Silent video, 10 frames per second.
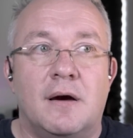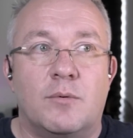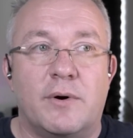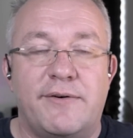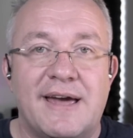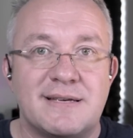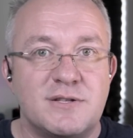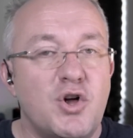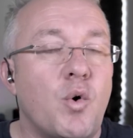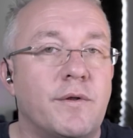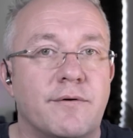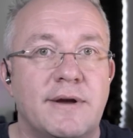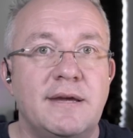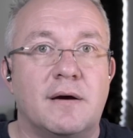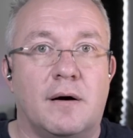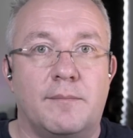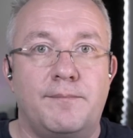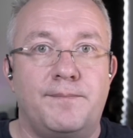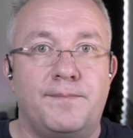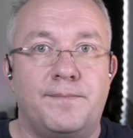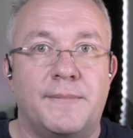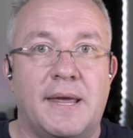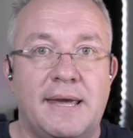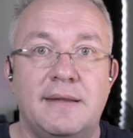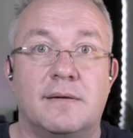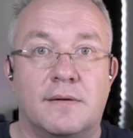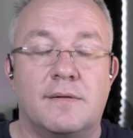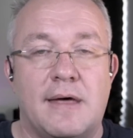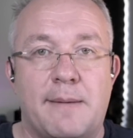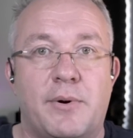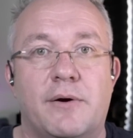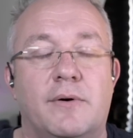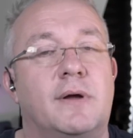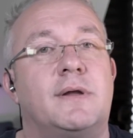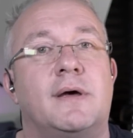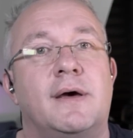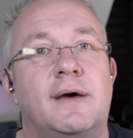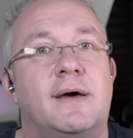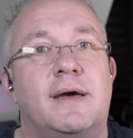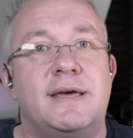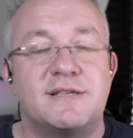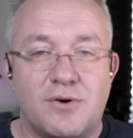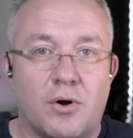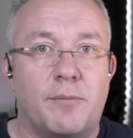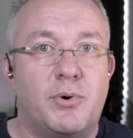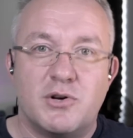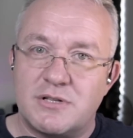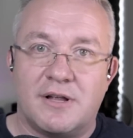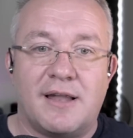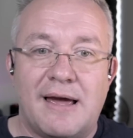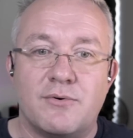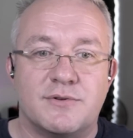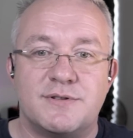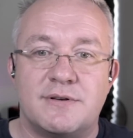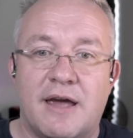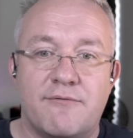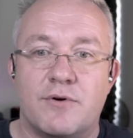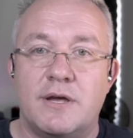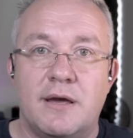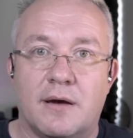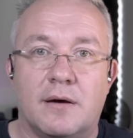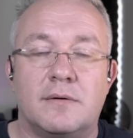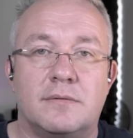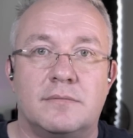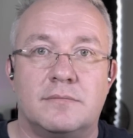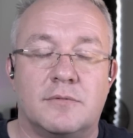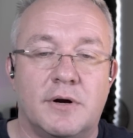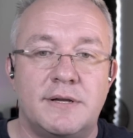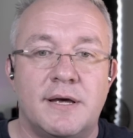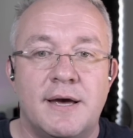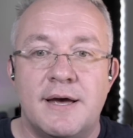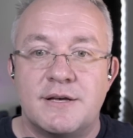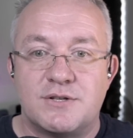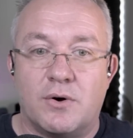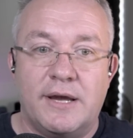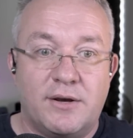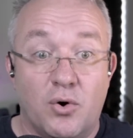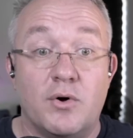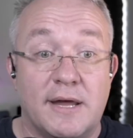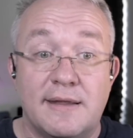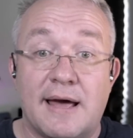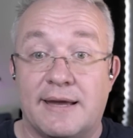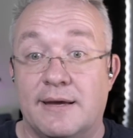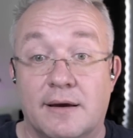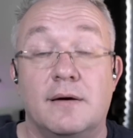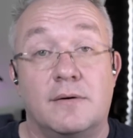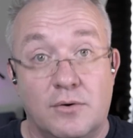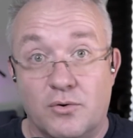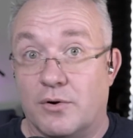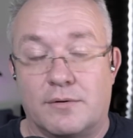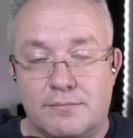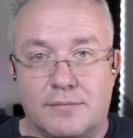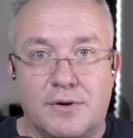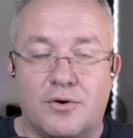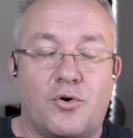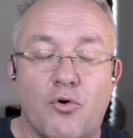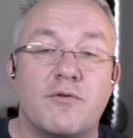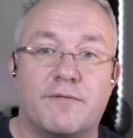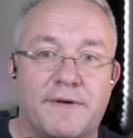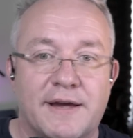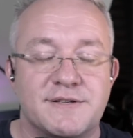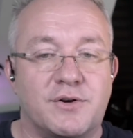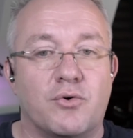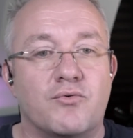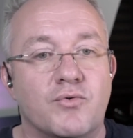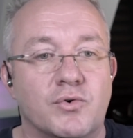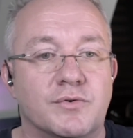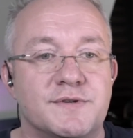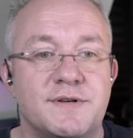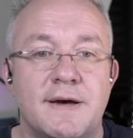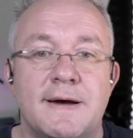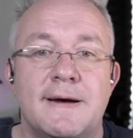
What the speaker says: Well, if he has no other income in that period, he's got a personal allowance every year, right? So he could, in that year, under current figures and current rules,